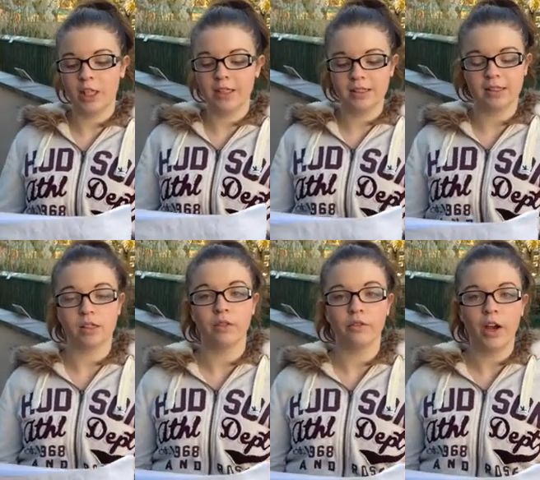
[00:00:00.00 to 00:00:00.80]

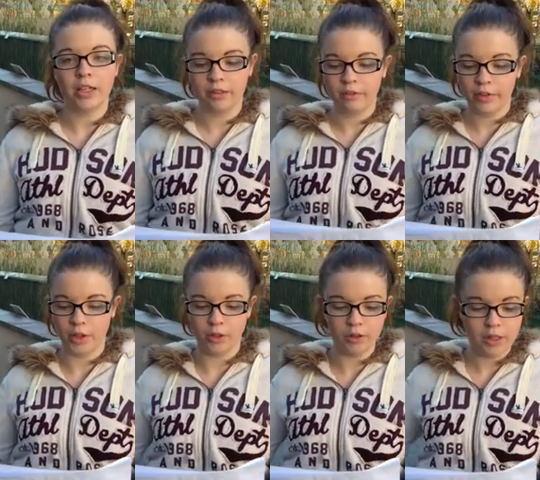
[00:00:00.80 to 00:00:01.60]
chances of finding
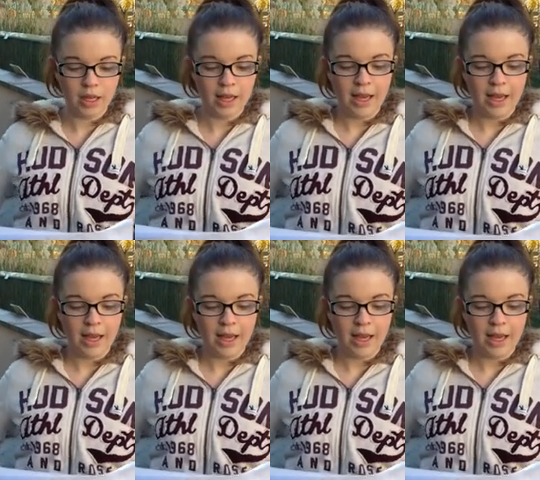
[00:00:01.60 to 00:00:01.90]
foods